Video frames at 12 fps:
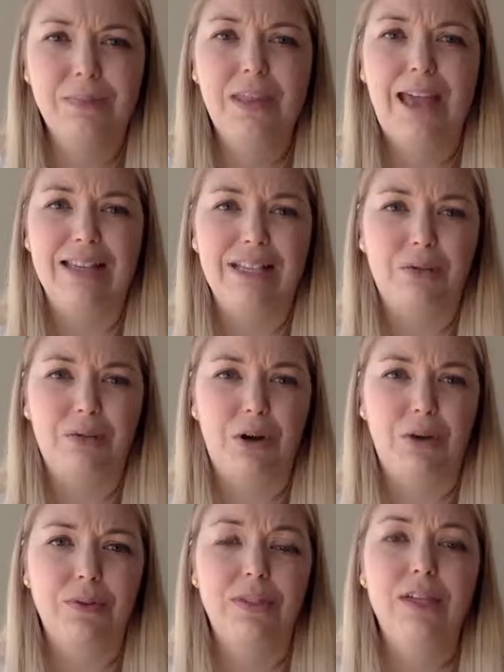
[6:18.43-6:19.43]
as it
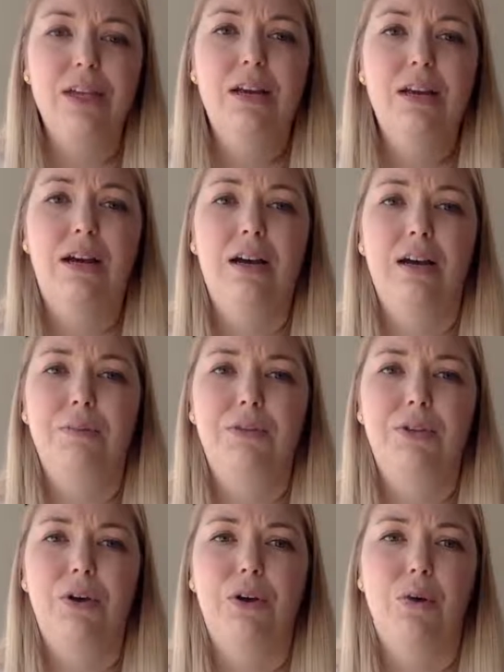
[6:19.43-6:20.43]
grows.
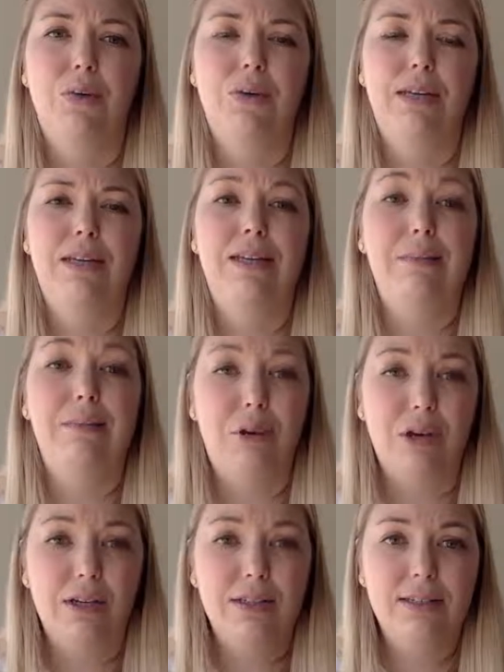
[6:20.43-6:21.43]
So
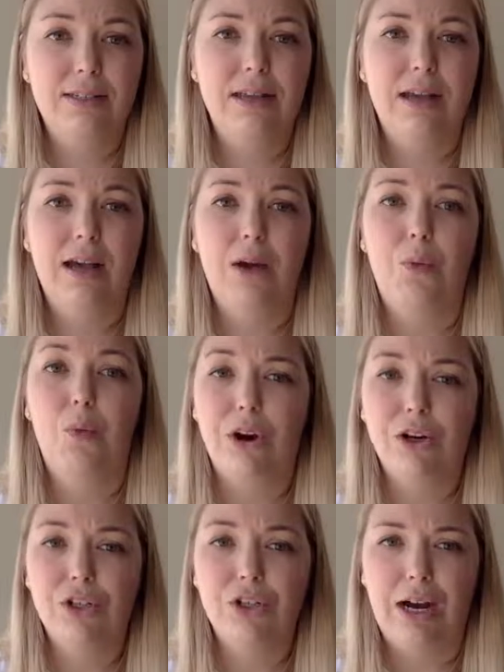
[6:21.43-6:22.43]
ebooks,
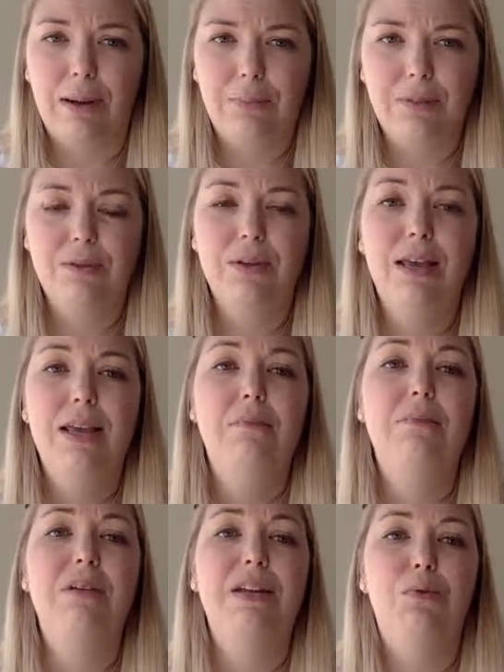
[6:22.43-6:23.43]
workshops,
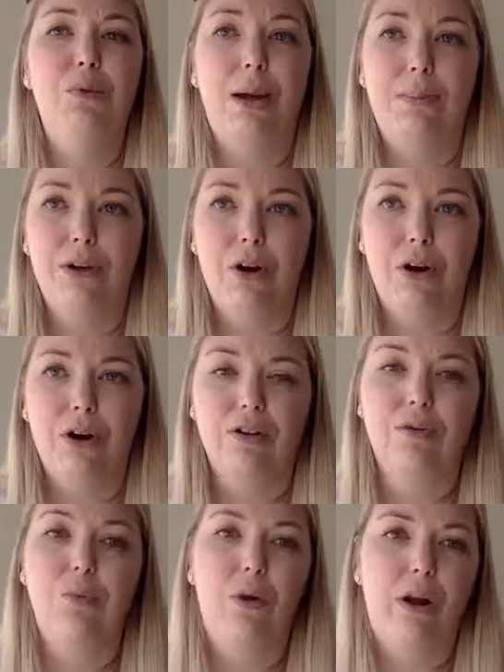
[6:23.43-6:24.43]
mini
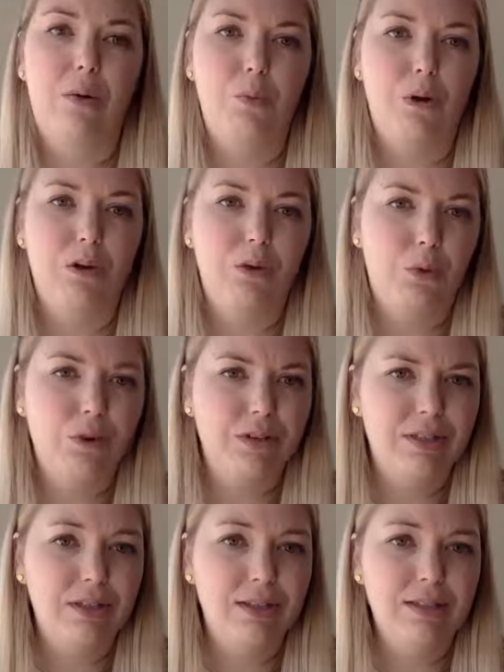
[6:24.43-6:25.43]
webinars, one-on-one
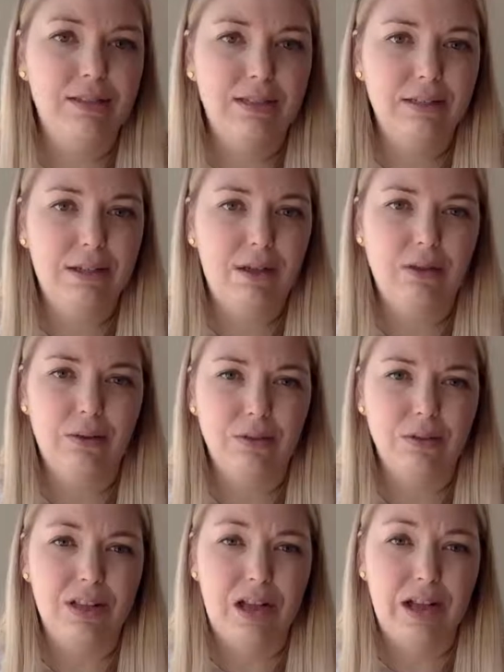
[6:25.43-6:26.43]
courses, things along
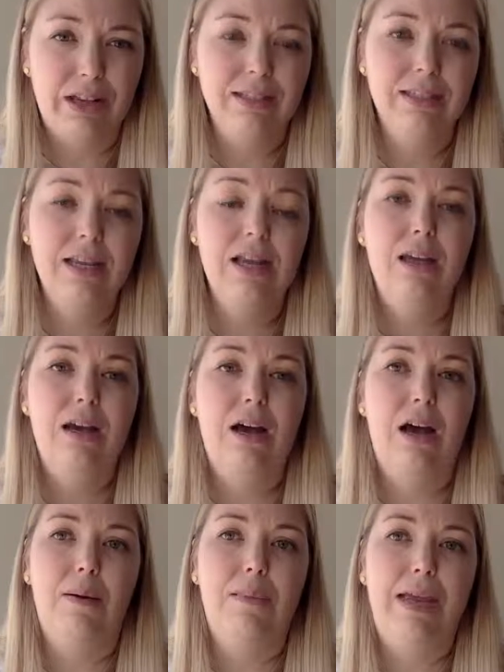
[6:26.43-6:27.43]
those lines.
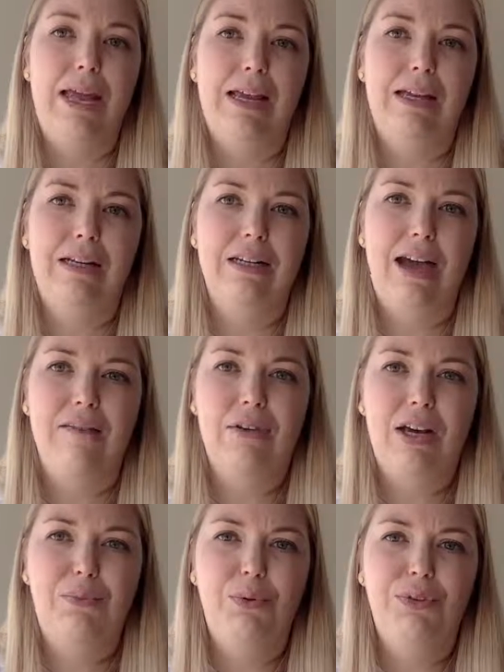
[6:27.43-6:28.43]
And I have a
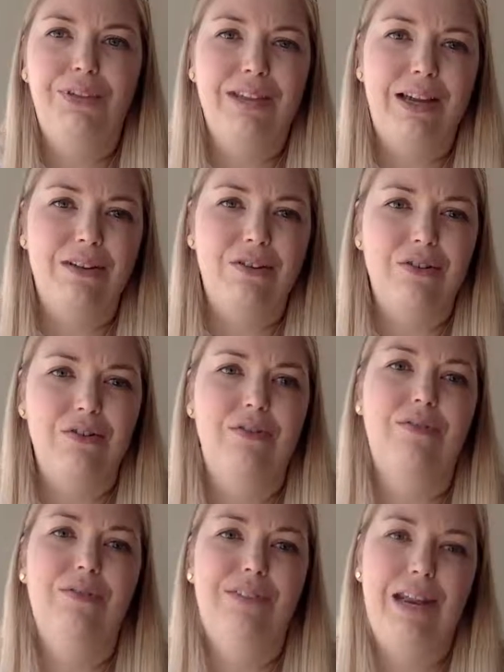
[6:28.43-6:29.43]
couple of designers sort
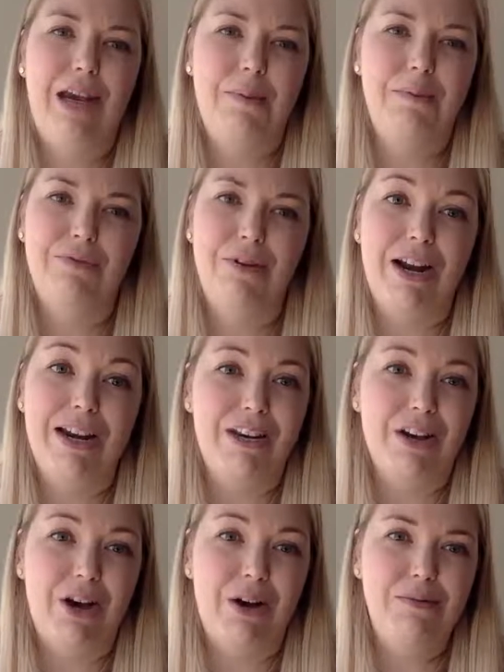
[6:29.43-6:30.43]
of set up and ready
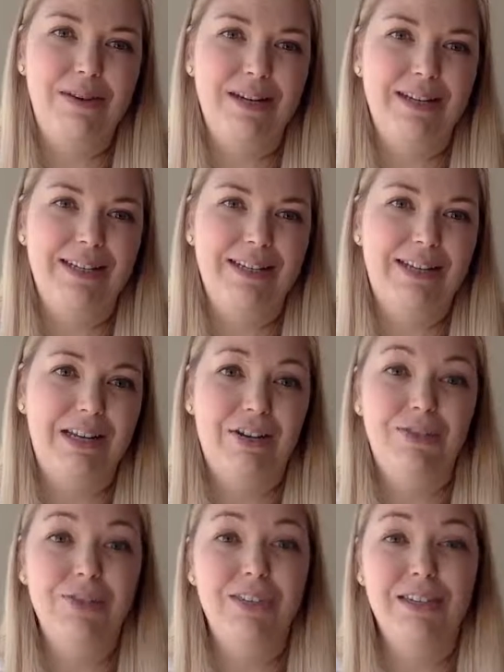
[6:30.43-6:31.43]
to go and
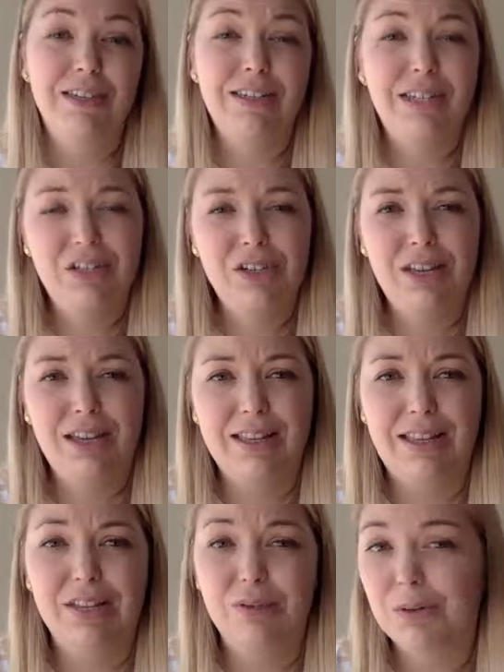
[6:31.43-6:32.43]
interested in teaching, and
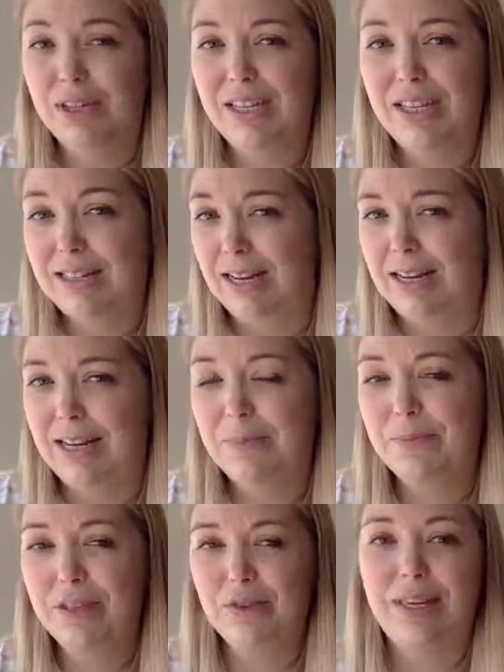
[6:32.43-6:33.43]
that's really exciting.
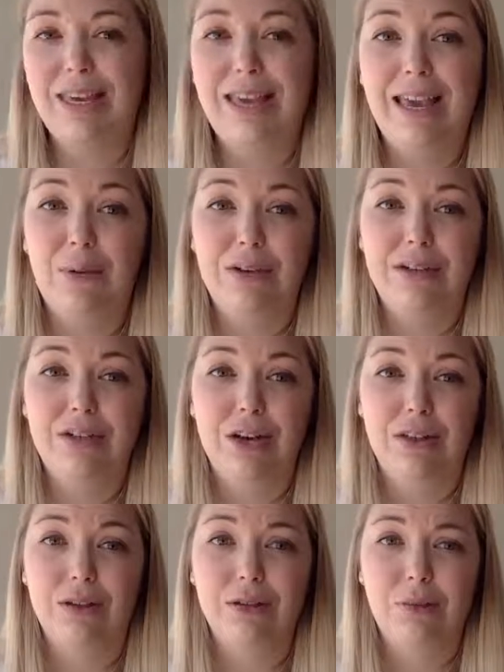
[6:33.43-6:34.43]
I can't wait to
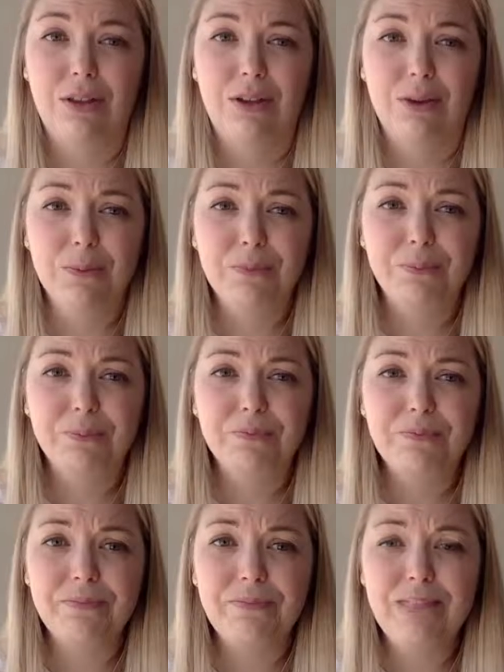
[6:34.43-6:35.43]
share those with you.
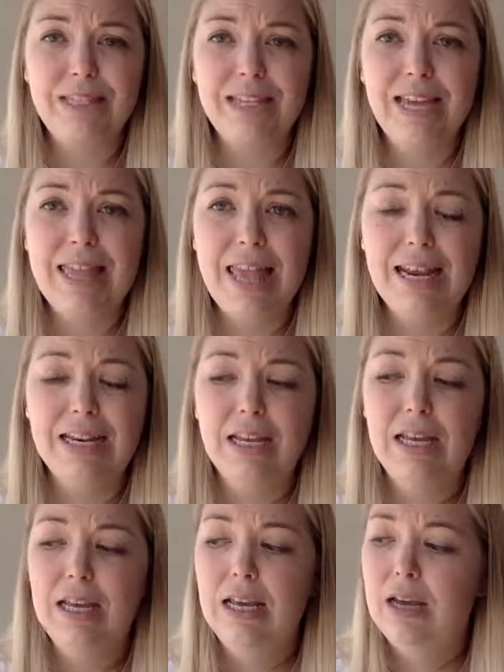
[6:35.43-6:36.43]
And then,
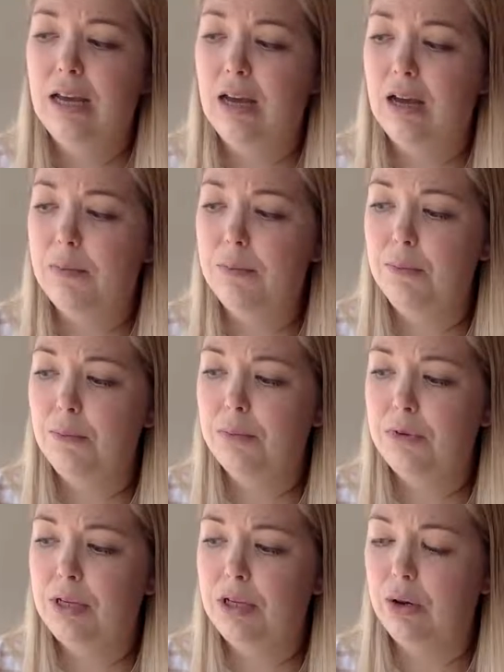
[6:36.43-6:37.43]
I
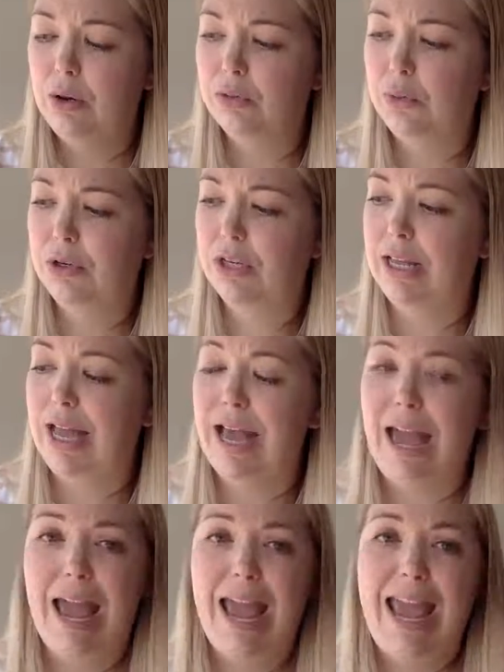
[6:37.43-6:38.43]
just wanted to
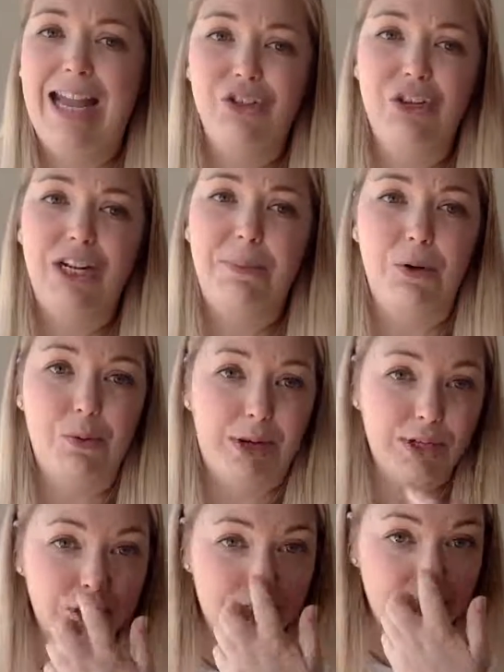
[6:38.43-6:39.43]
answer a couple of
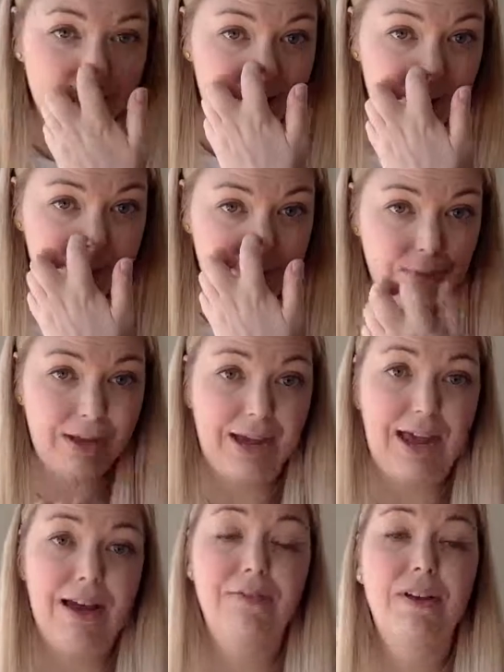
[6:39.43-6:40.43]
questions that people
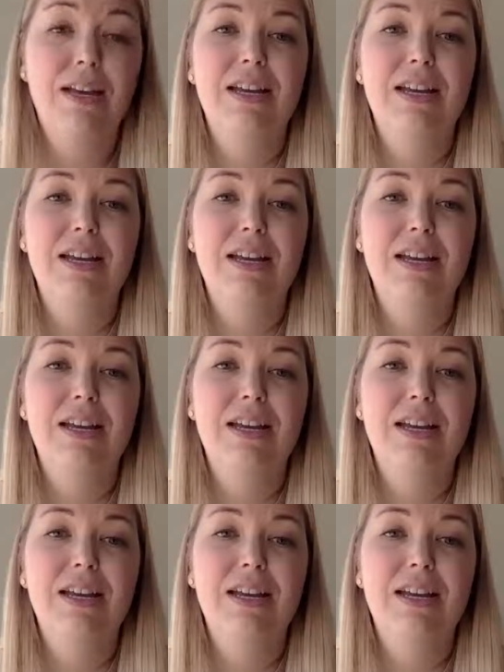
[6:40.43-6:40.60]
have